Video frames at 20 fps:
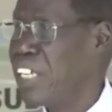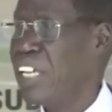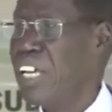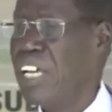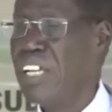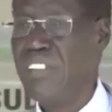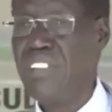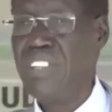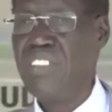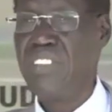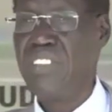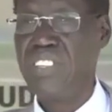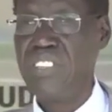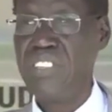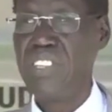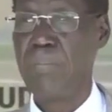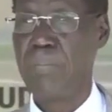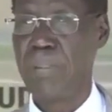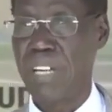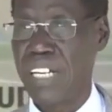this is the
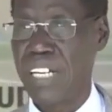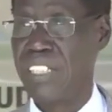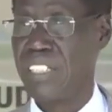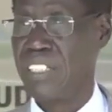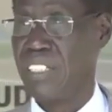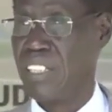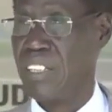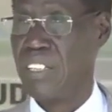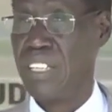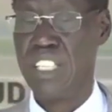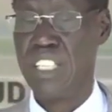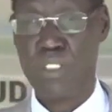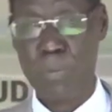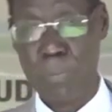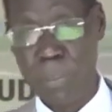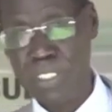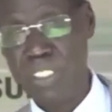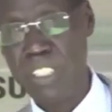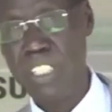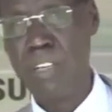practice,
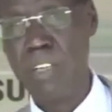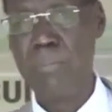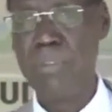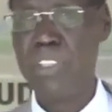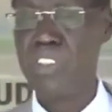especially the Minister of